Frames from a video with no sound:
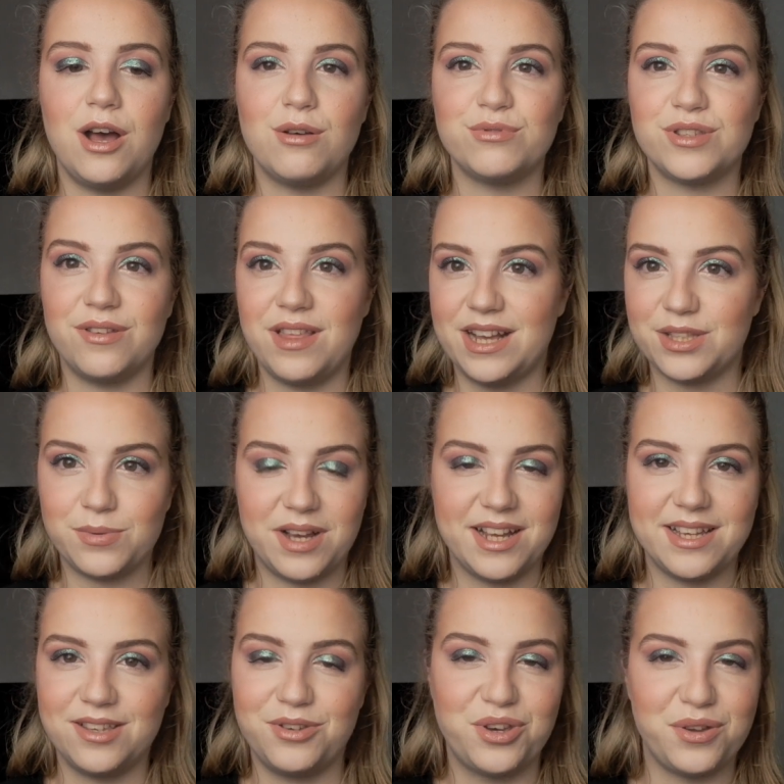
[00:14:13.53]
So that's why
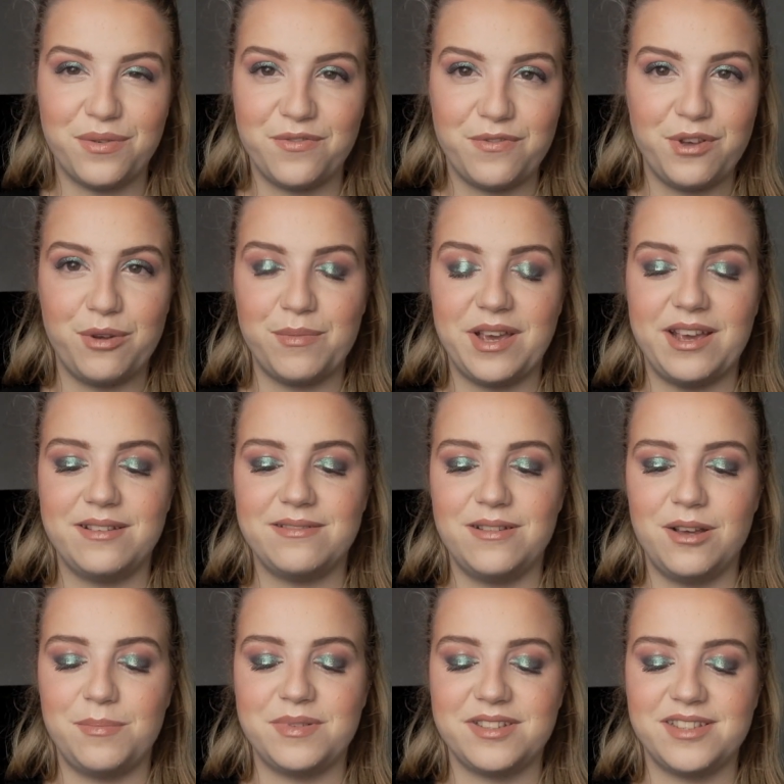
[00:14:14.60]
I couldn't film it
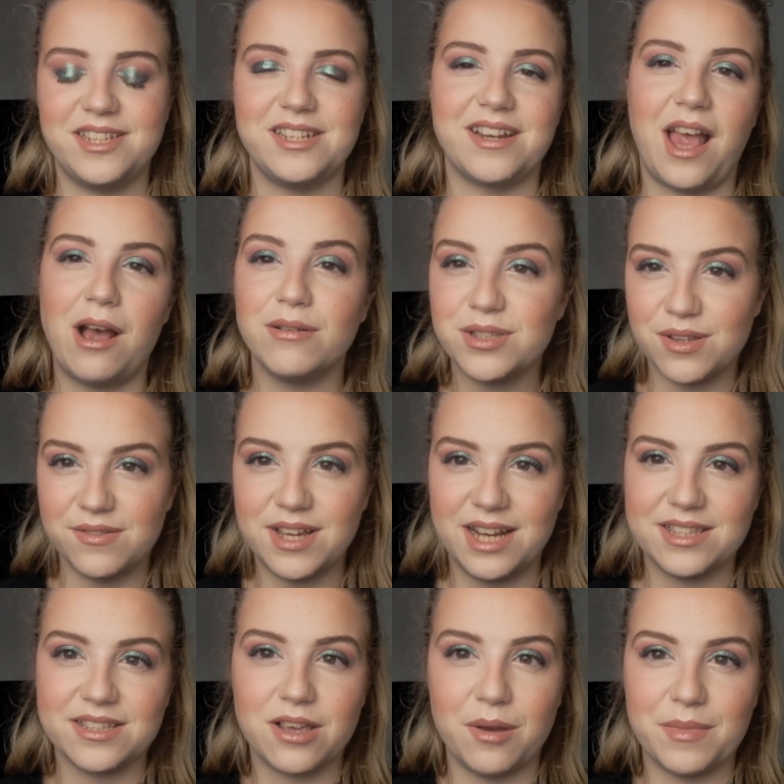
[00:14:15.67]
up until now. So
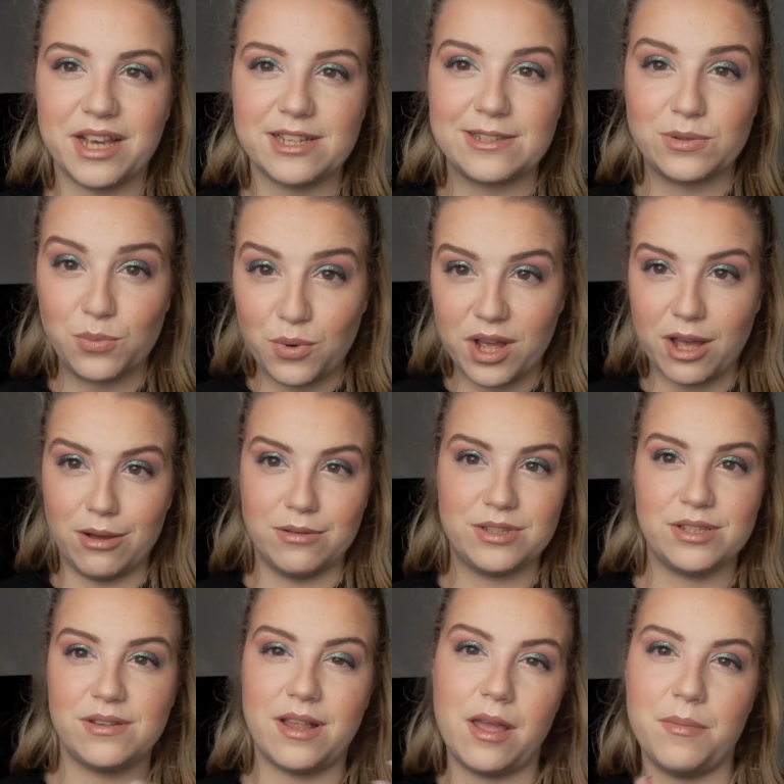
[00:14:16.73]
that's coming as well.
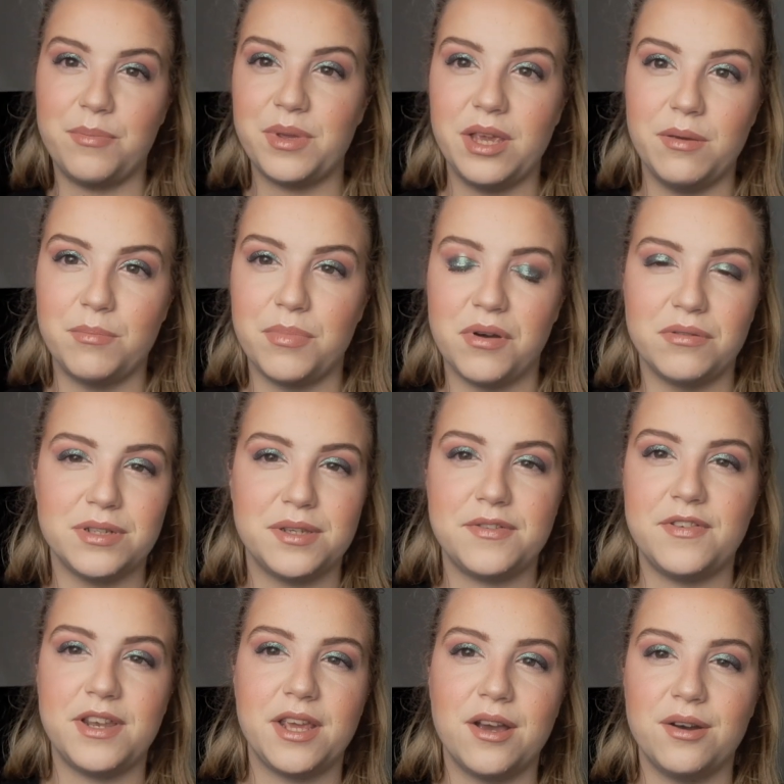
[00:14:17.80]
So that'll be a bonus
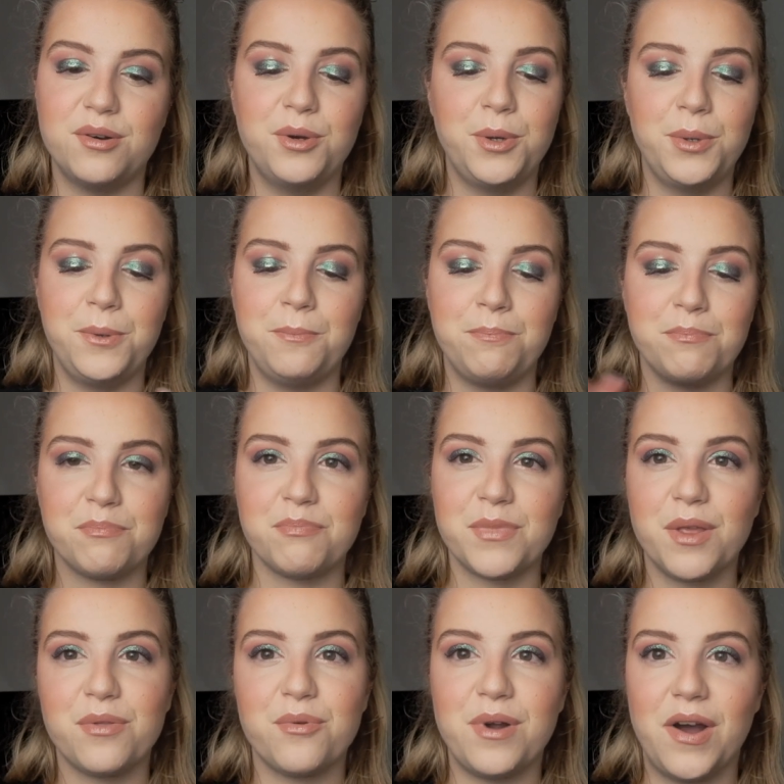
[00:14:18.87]
video
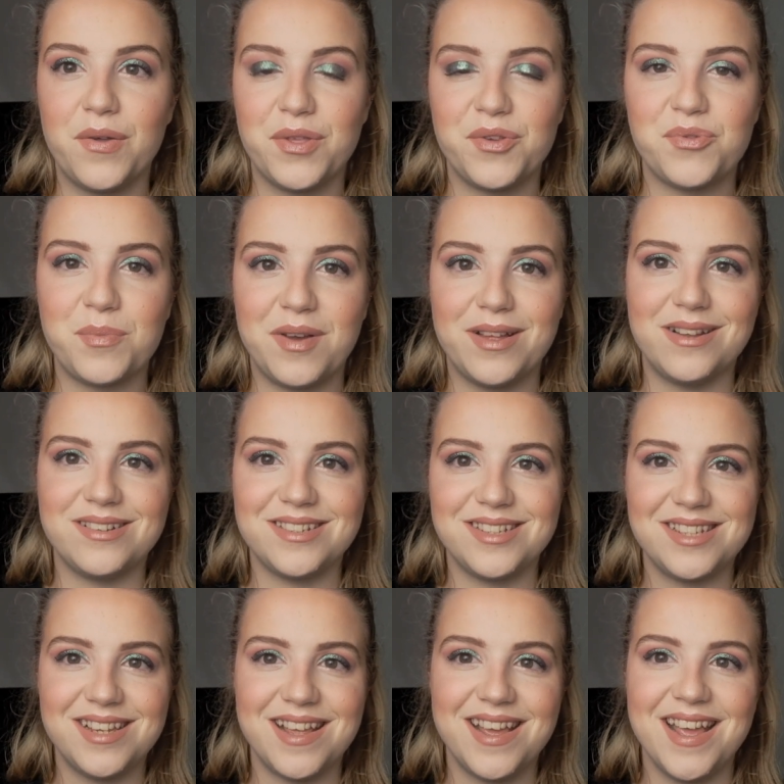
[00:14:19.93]
throughout this
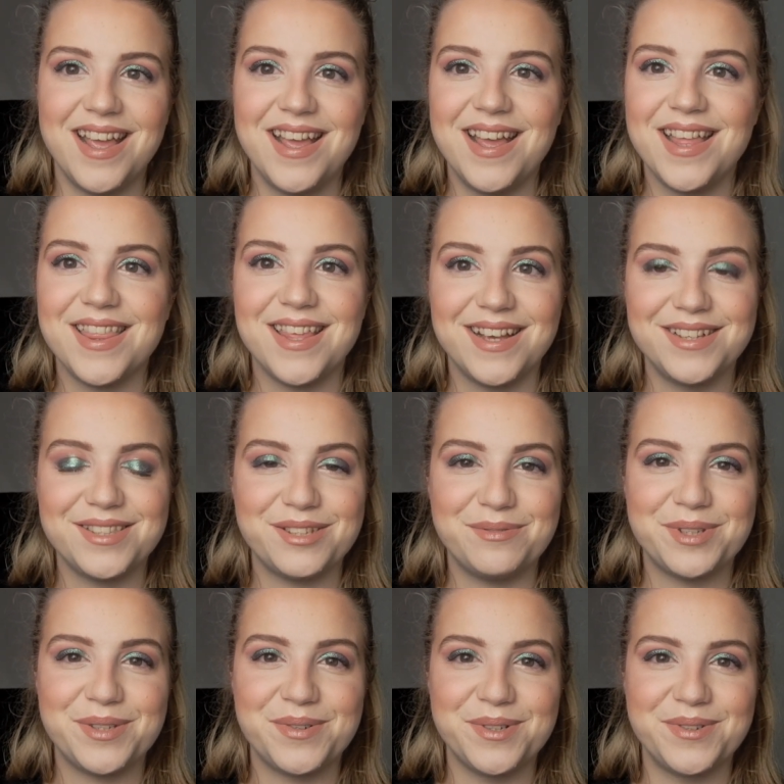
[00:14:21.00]
month. Thank you so
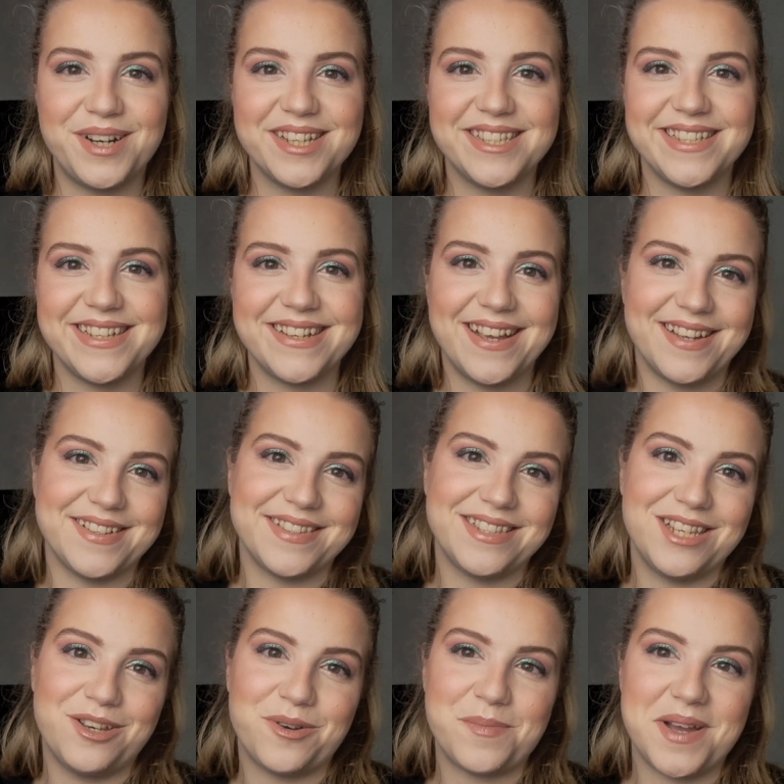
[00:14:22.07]
much for watching, and I'll see
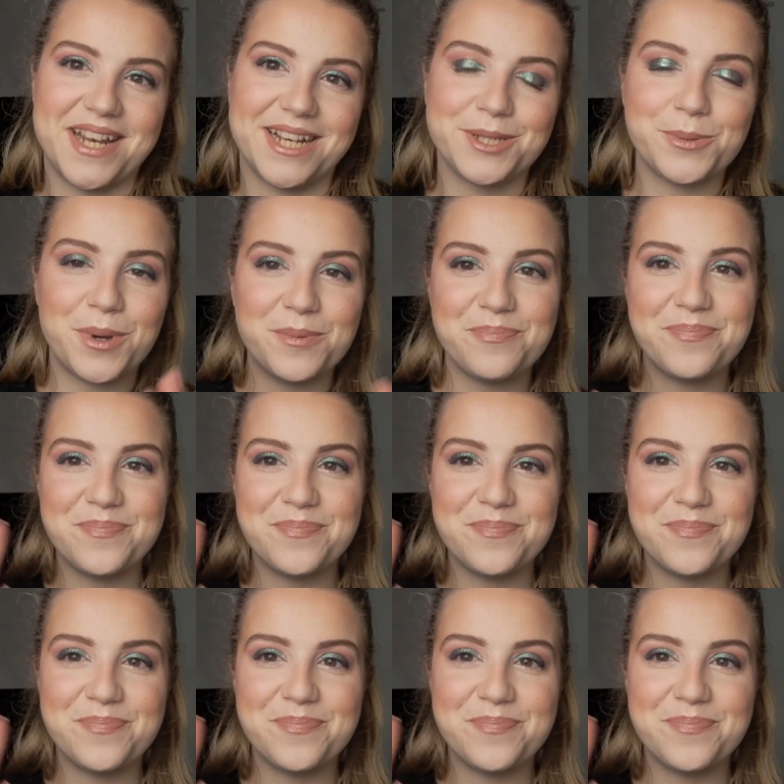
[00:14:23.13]
you in my next one.